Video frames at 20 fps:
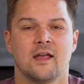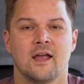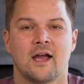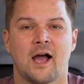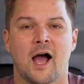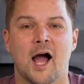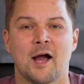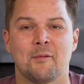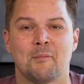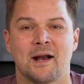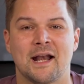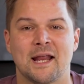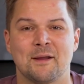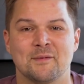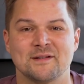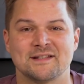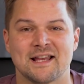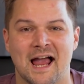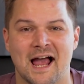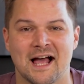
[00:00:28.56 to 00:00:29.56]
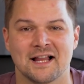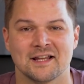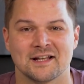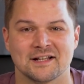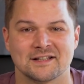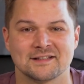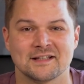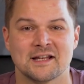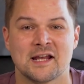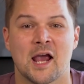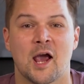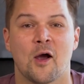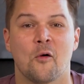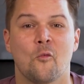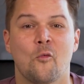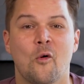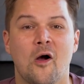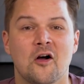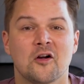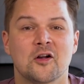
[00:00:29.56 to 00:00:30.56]
Hi, my name is Alex,
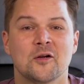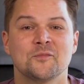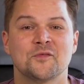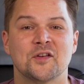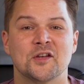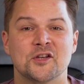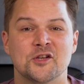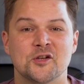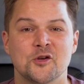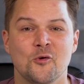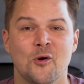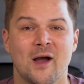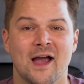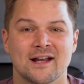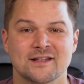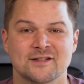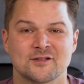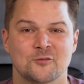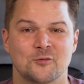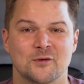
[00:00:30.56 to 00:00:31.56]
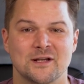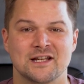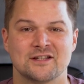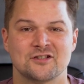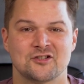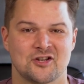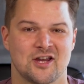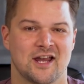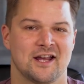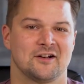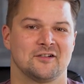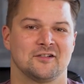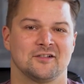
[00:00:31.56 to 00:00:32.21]
and welcome to UXtweak's channel.